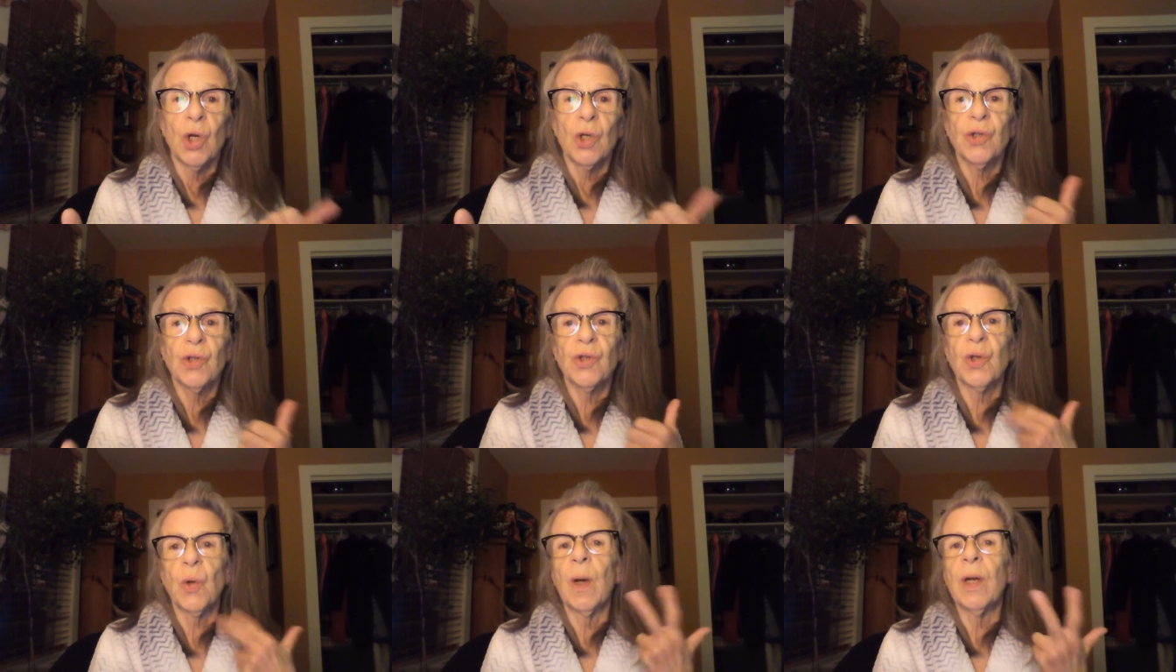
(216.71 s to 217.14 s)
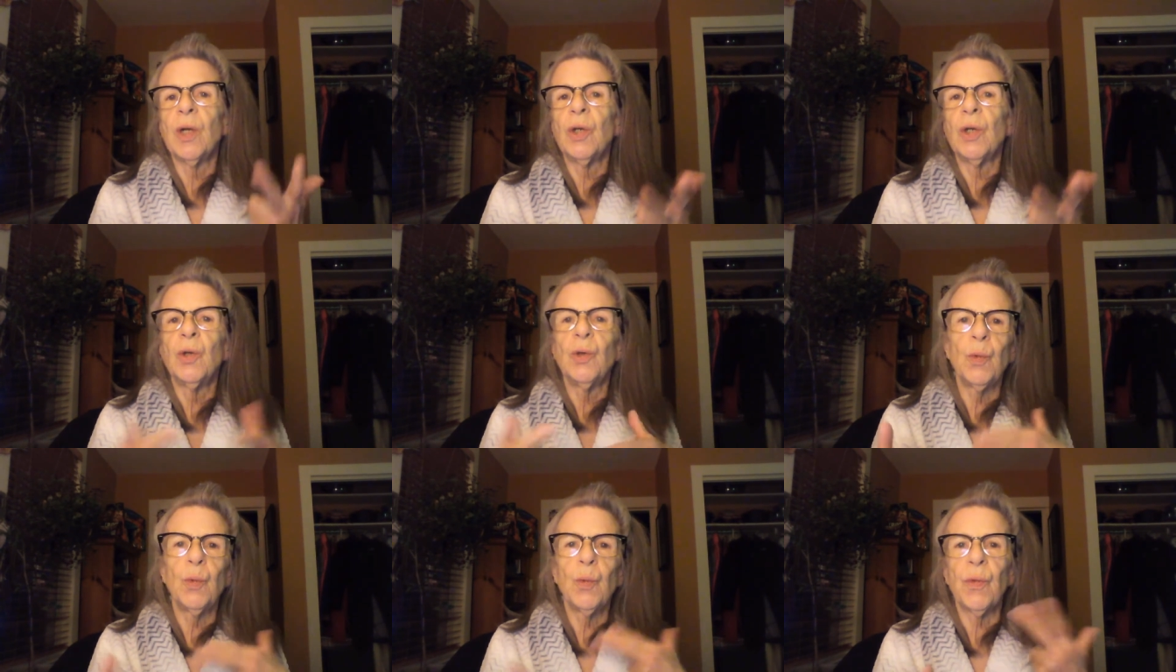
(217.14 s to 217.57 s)
so I
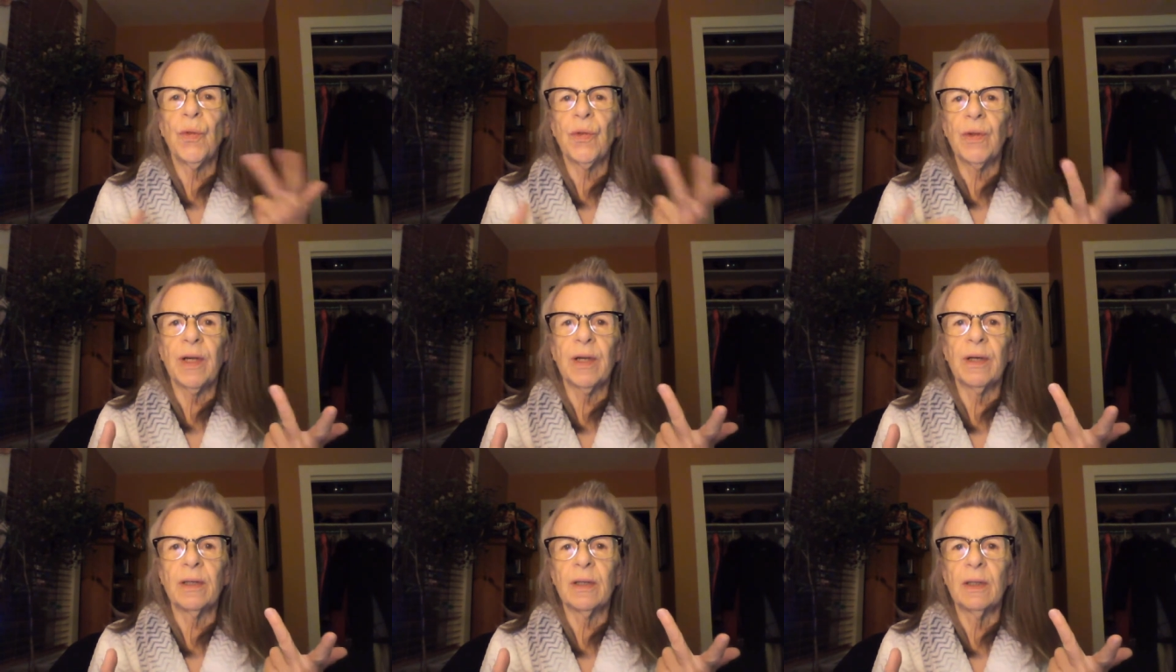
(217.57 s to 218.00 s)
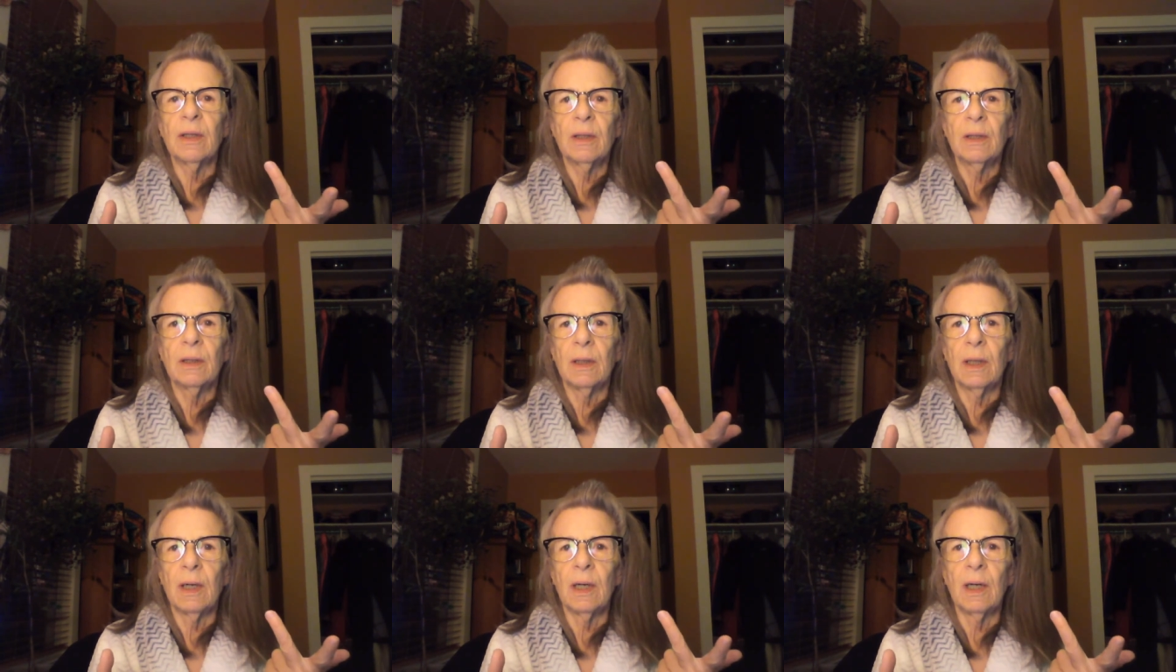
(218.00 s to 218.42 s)
knew
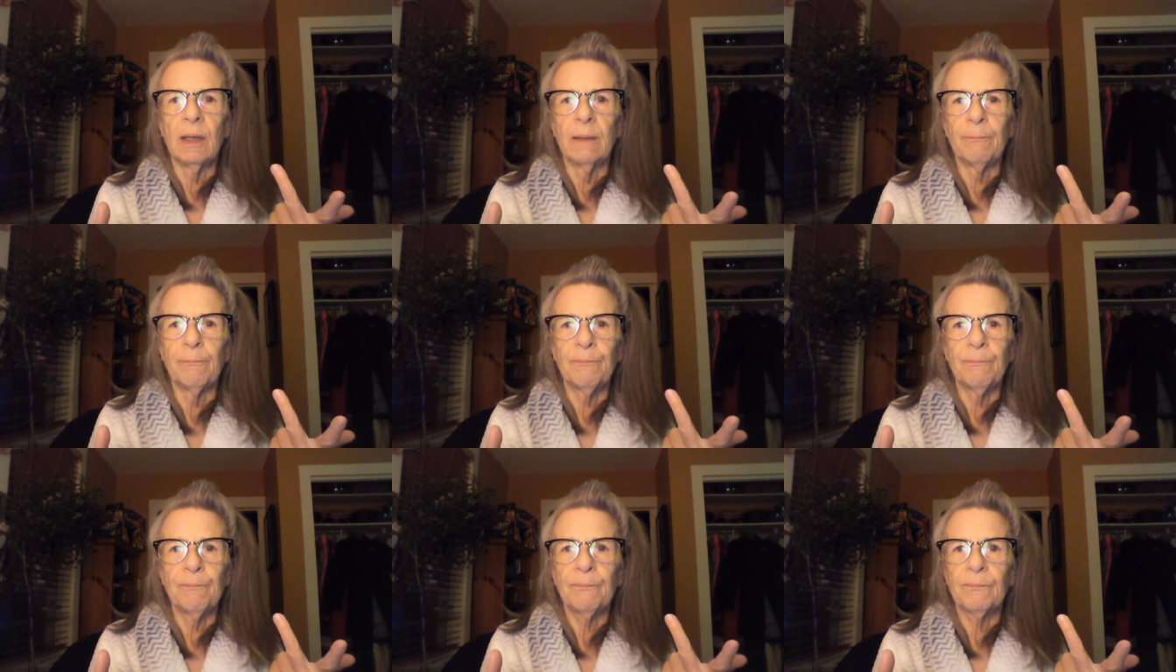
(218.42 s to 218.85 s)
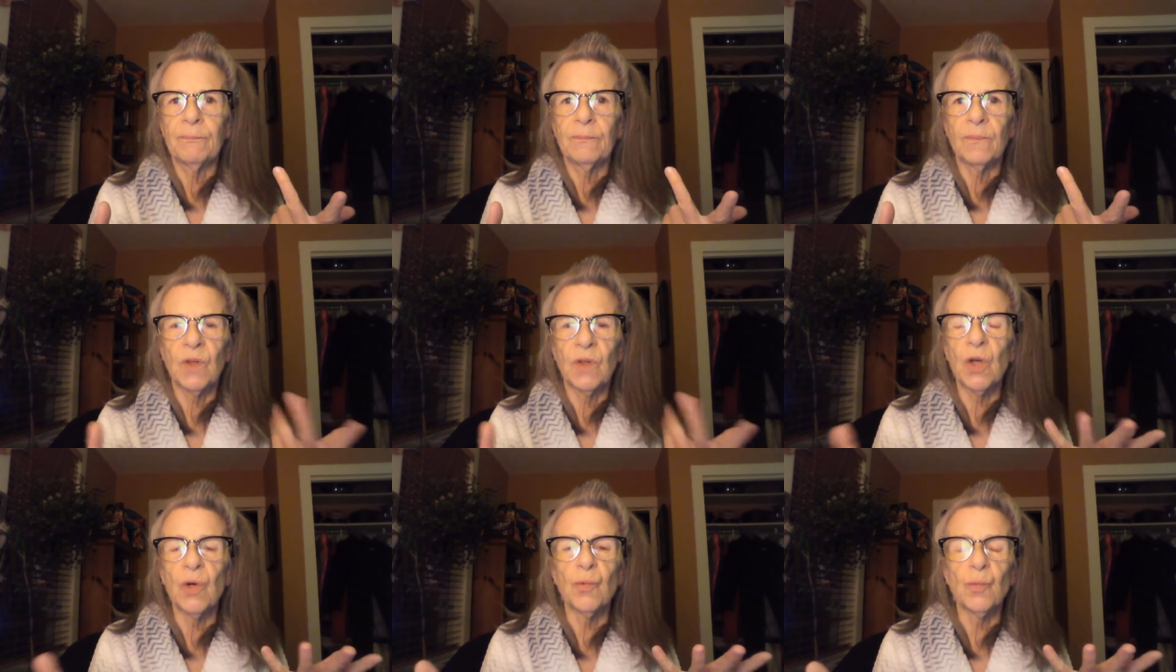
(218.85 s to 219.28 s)
their um,
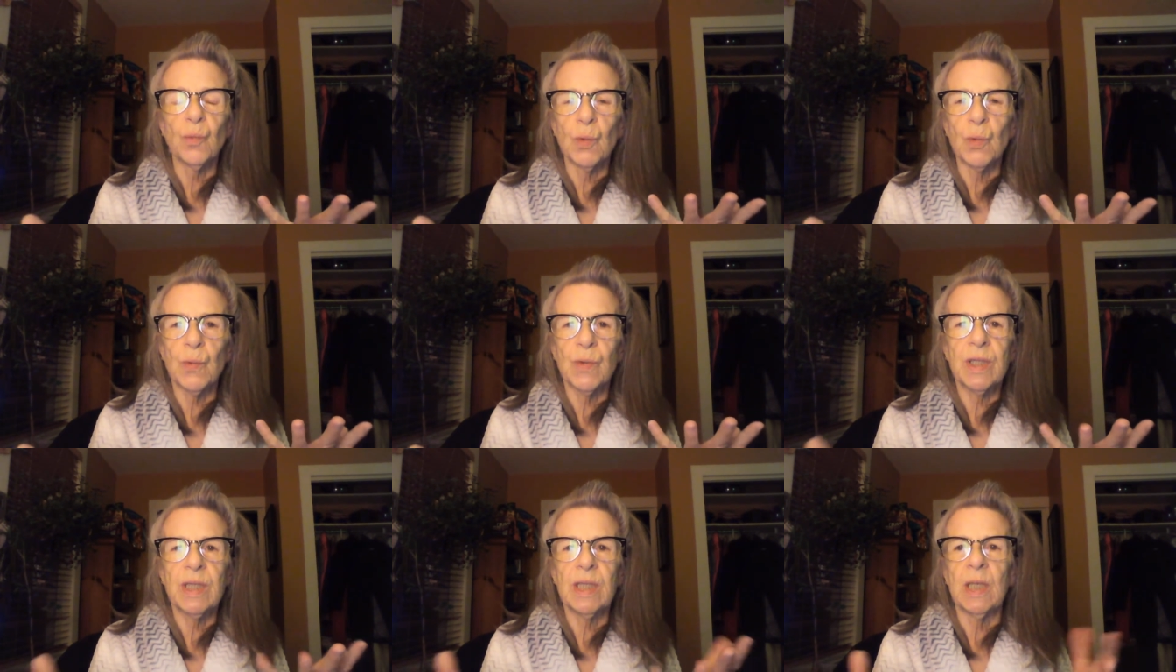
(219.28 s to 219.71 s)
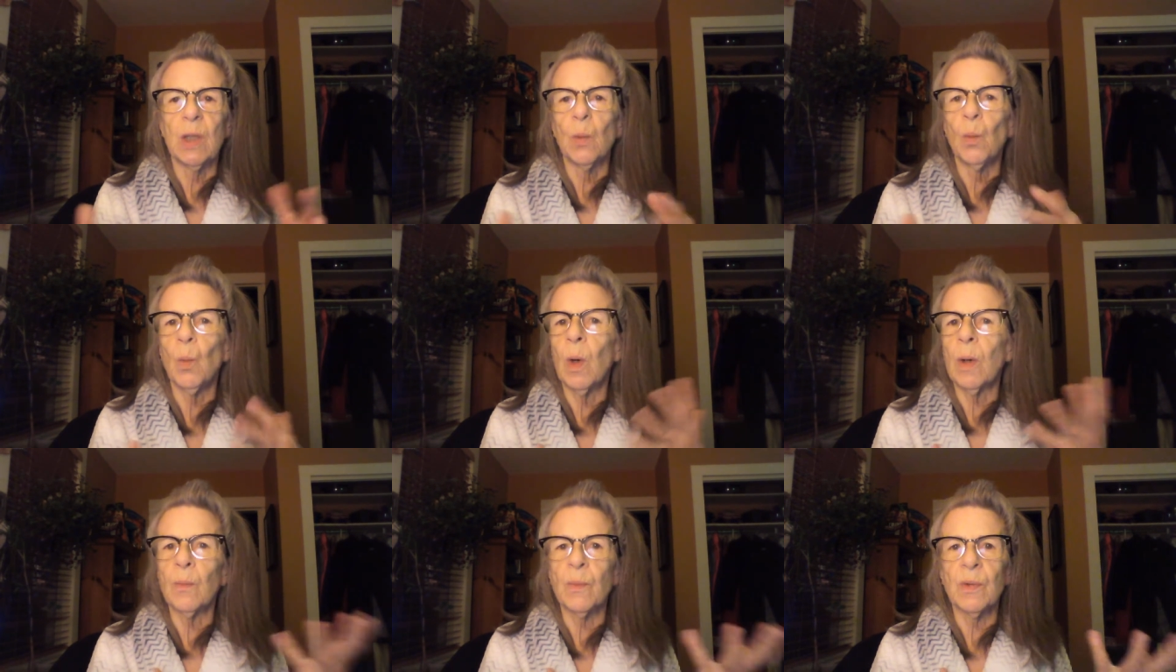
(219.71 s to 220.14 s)
their
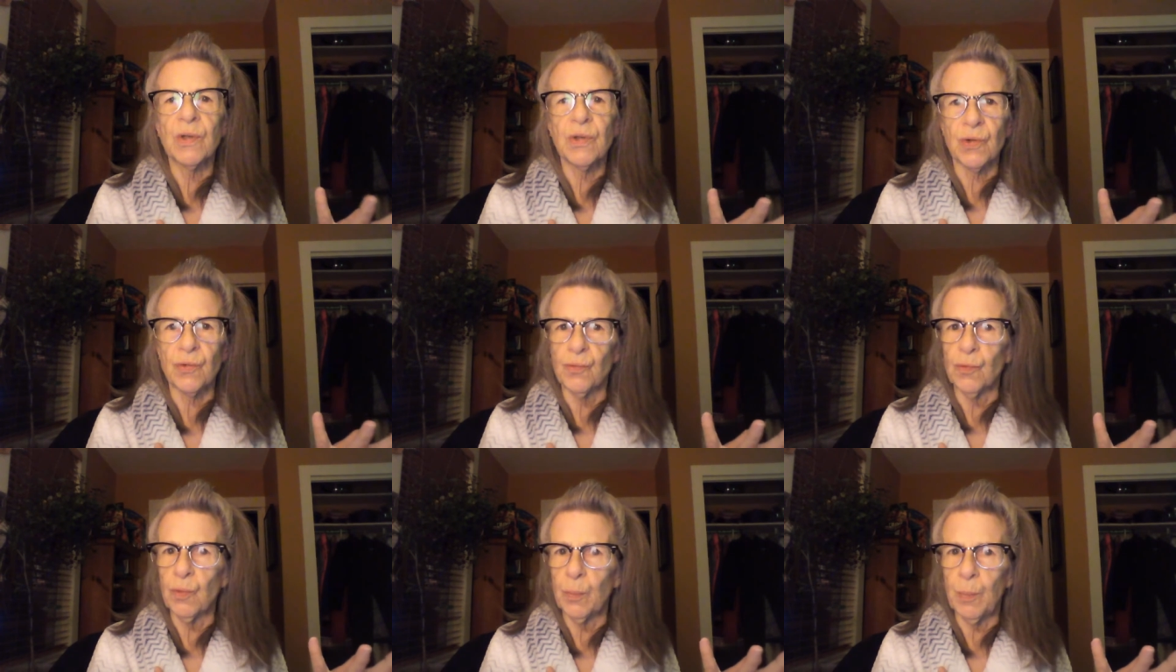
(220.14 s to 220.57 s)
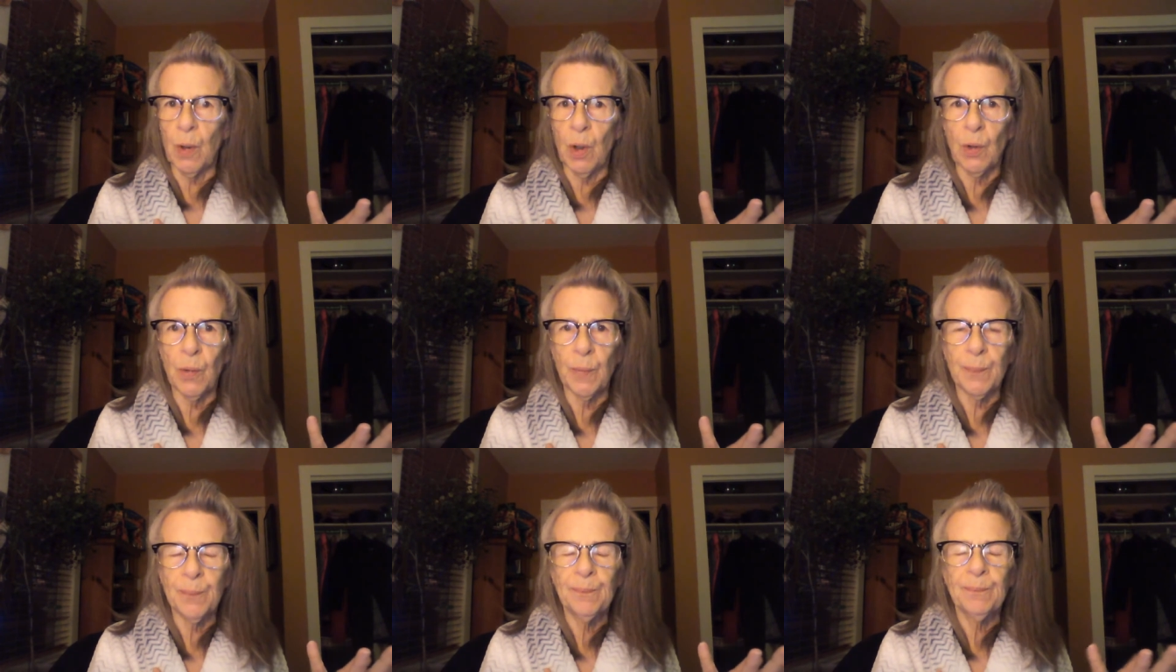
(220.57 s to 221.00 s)
routine. One was a group
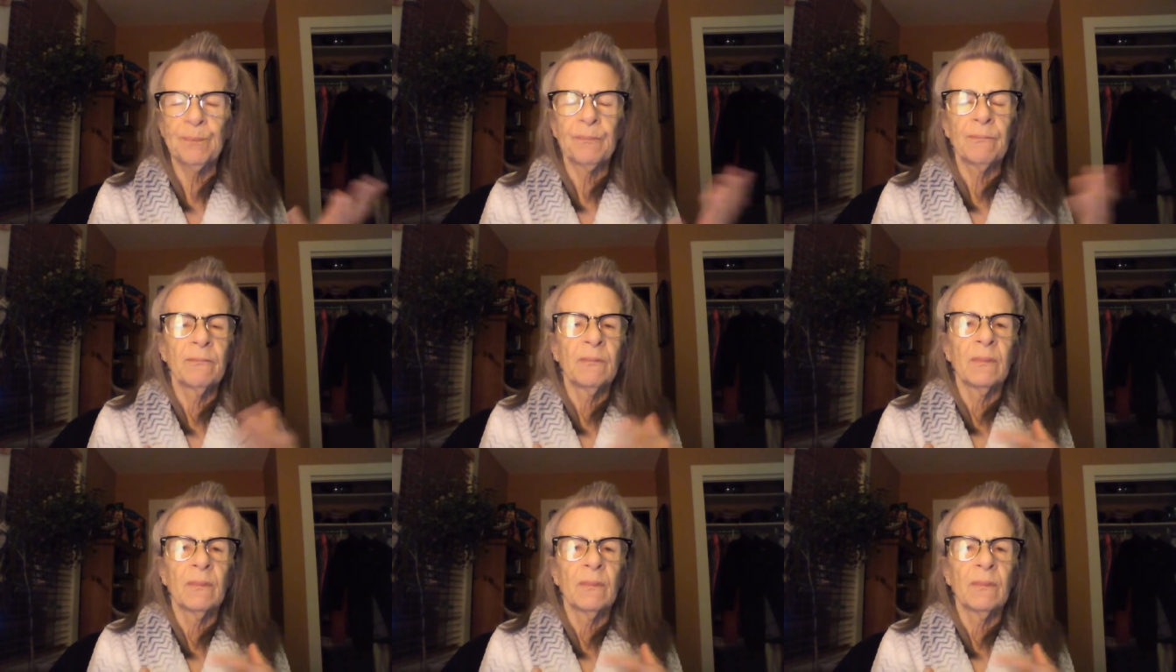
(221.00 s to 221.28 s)
home.